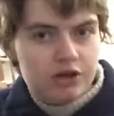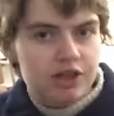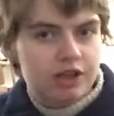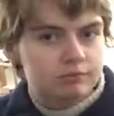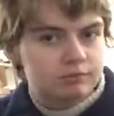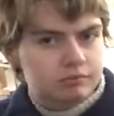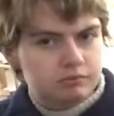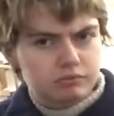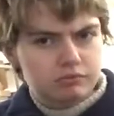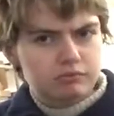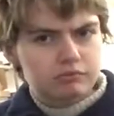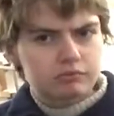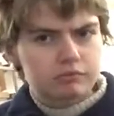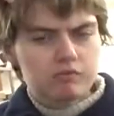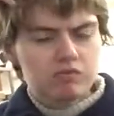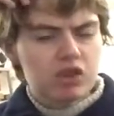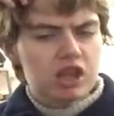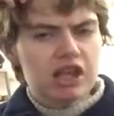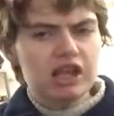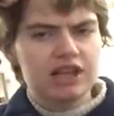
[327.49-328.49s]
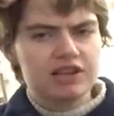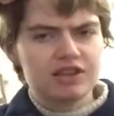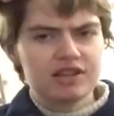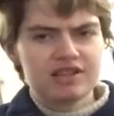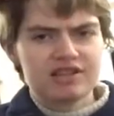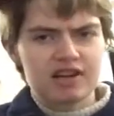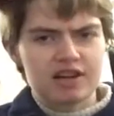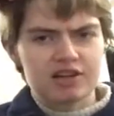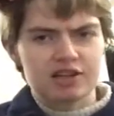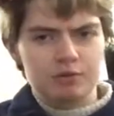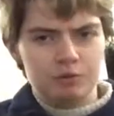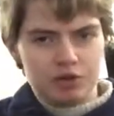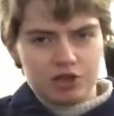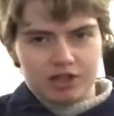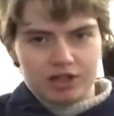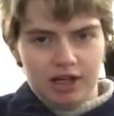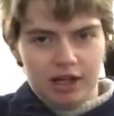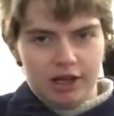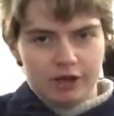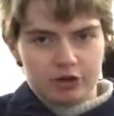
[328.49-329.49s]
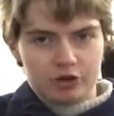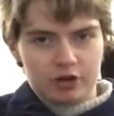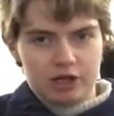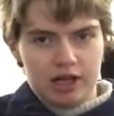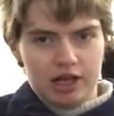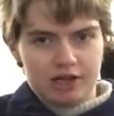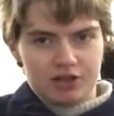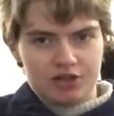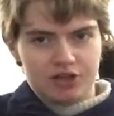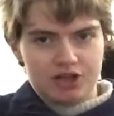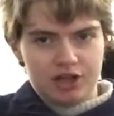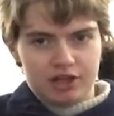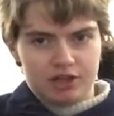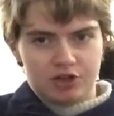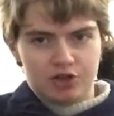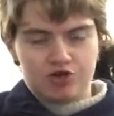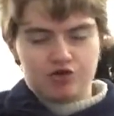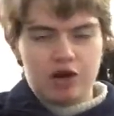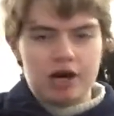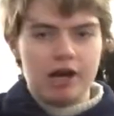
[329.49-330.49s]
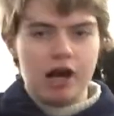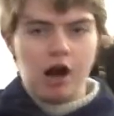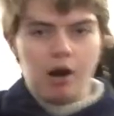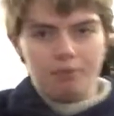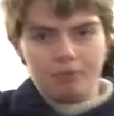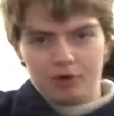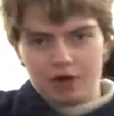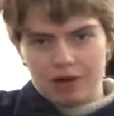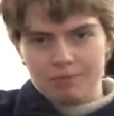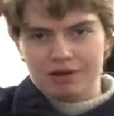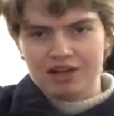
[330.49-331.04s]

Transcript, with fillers: I think, like, this section was literally like stuck straight up, right?